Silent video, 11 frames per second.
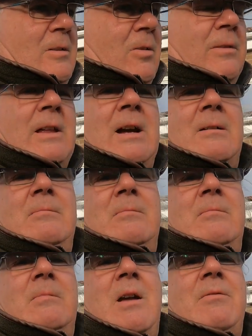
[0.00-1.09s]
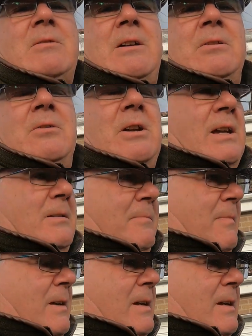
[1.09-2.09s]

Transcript: Other than that, have a great new year.